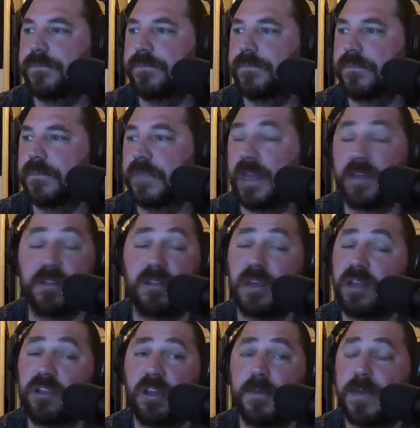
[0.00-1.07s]
Texas
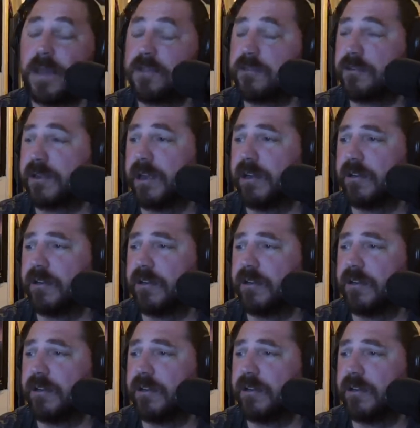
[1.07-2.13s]
Chainsaw Massacre
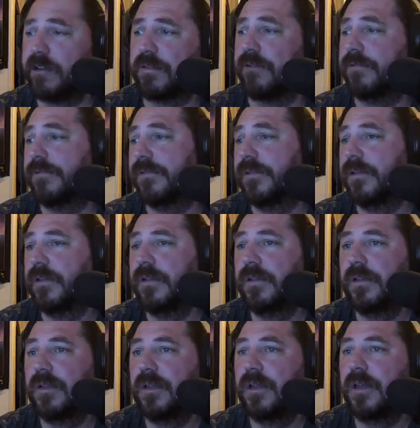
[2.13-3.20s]
characters now,
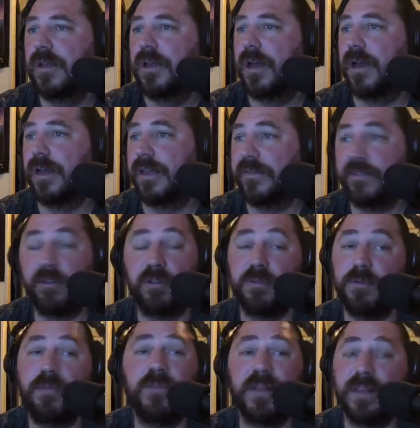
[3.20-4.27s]
even though the
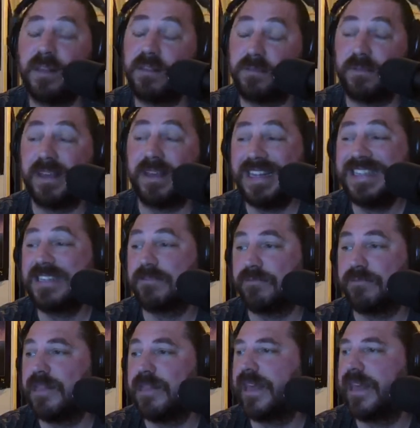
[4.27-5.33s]
movie is
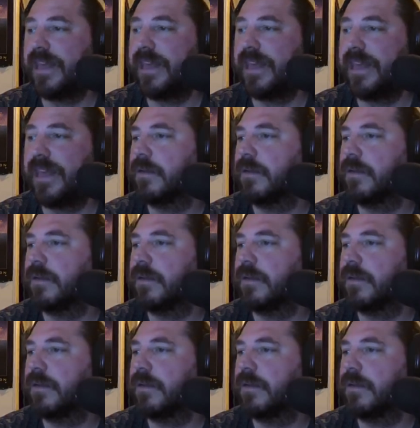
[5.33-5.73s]
really that bad.